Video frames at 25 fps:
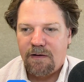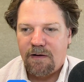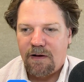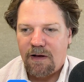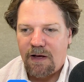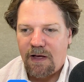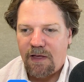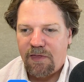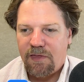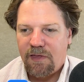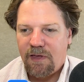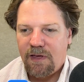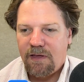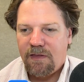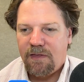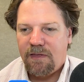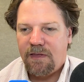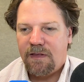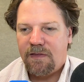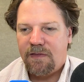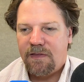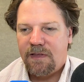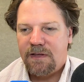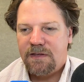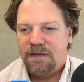I think
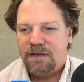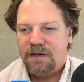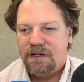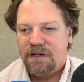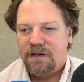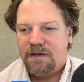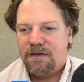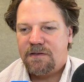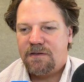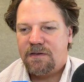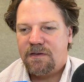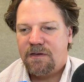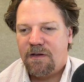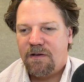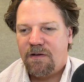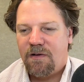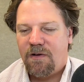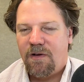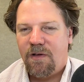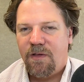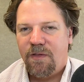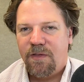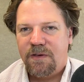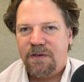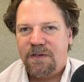that this is
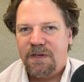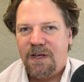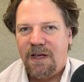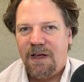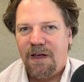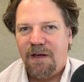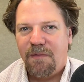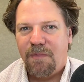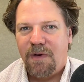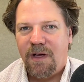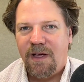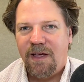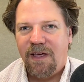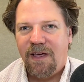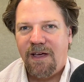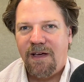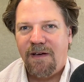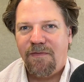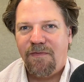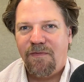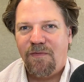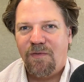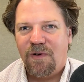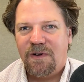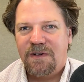all the time I have
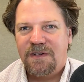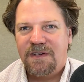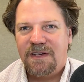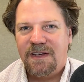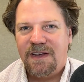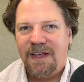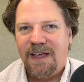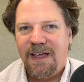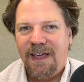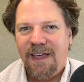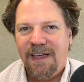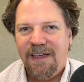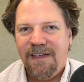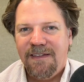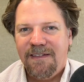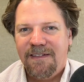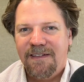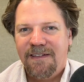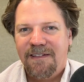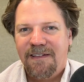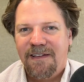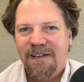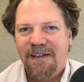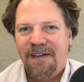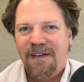for today.
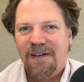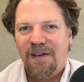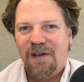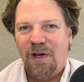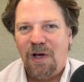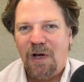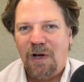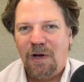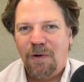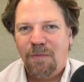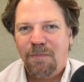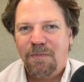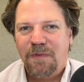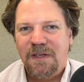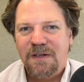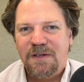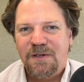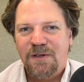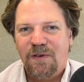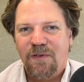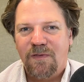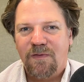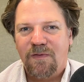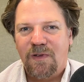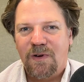I hope that
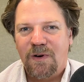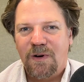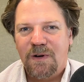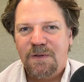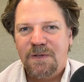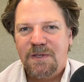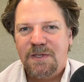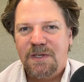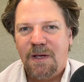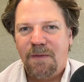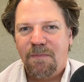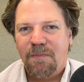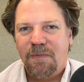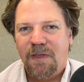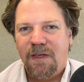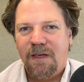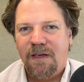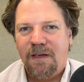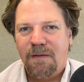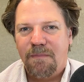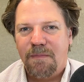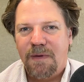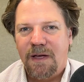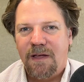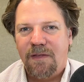you've learned something
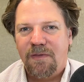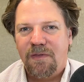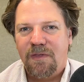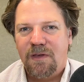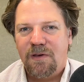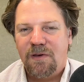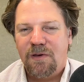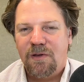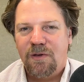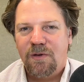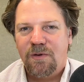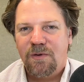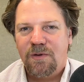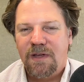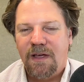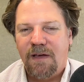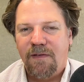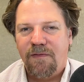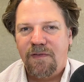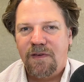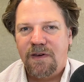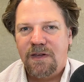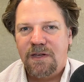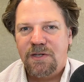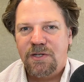about the new
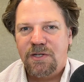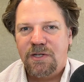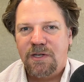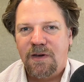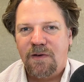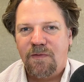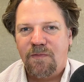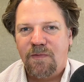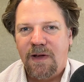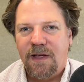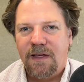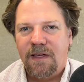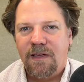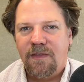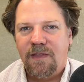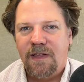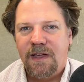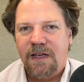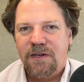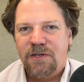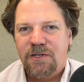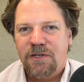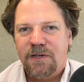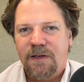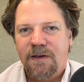definition and
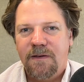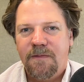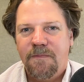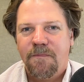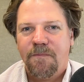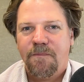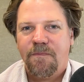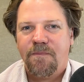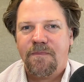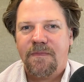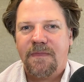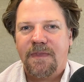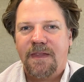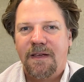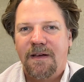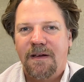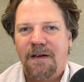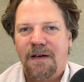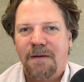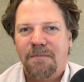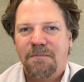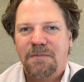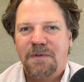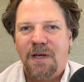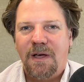regulation.
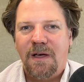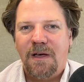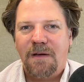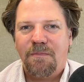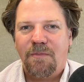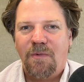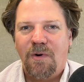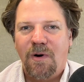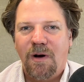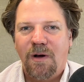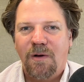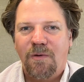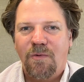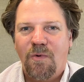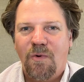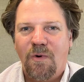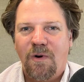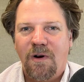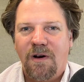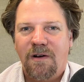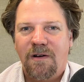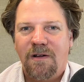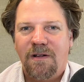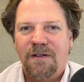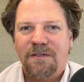I'm Todd
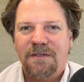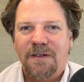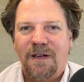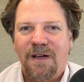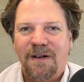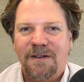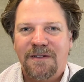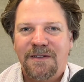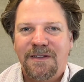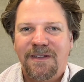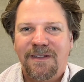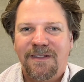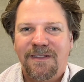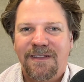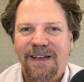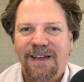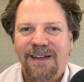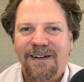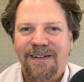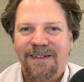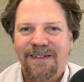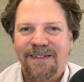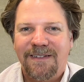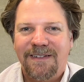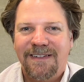Marquardt. I'll talk to you
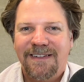later.